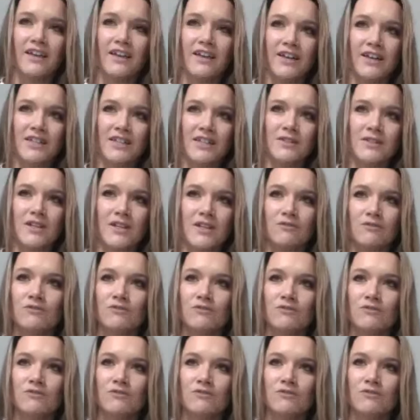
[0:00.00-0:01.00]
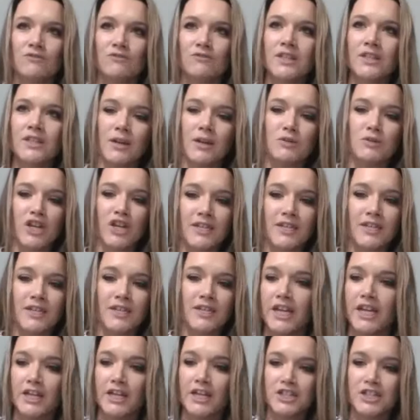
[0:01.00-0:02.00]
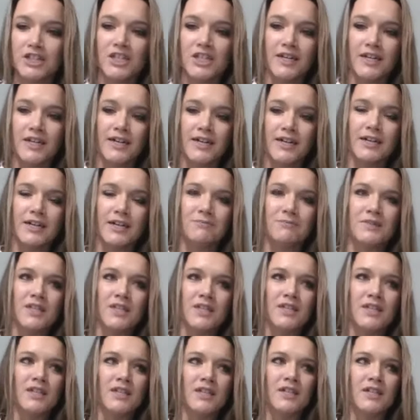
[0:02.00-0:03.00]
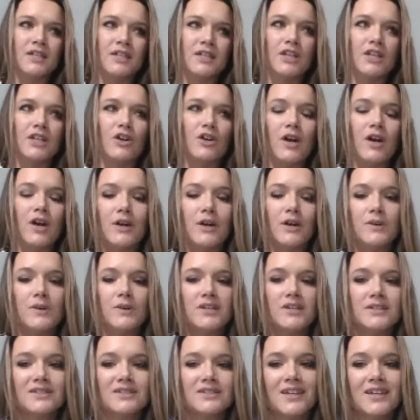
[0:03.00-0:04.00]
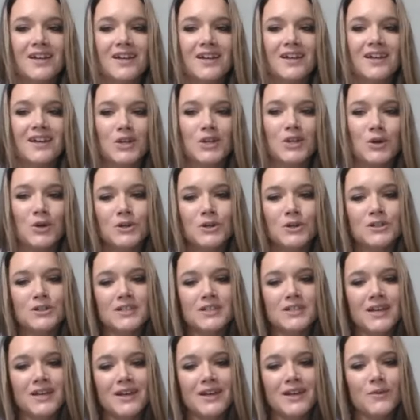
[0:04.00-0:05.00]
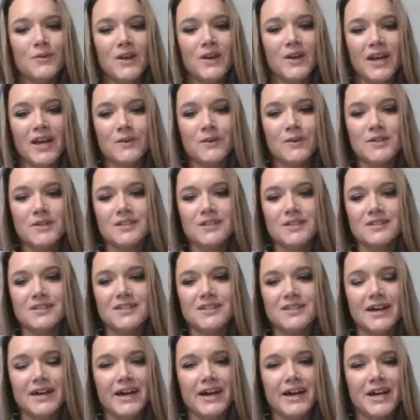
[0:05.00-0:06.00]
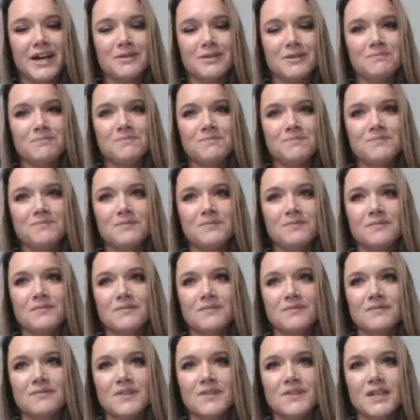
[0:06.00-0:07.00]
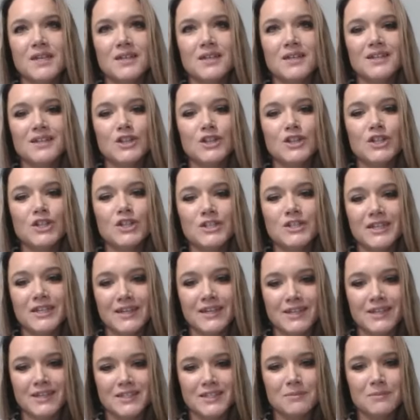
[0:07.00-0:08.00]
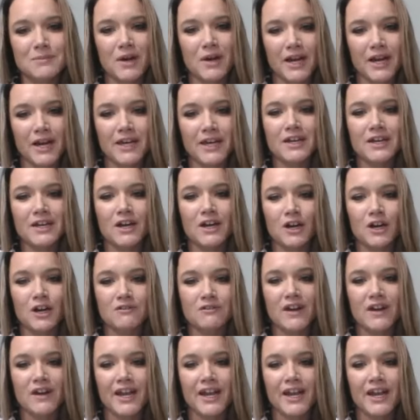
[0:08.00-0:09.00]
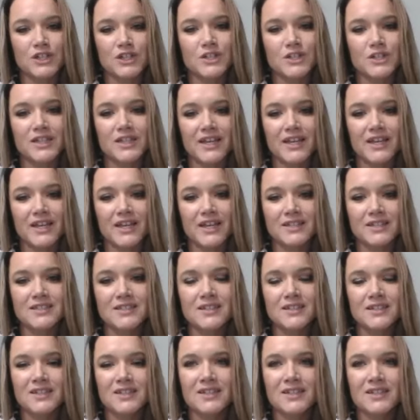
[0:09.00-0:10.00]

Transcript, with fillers: And that's really what I'm trying to change. Um, you know, I was told when I was um, looking into buying our ranch that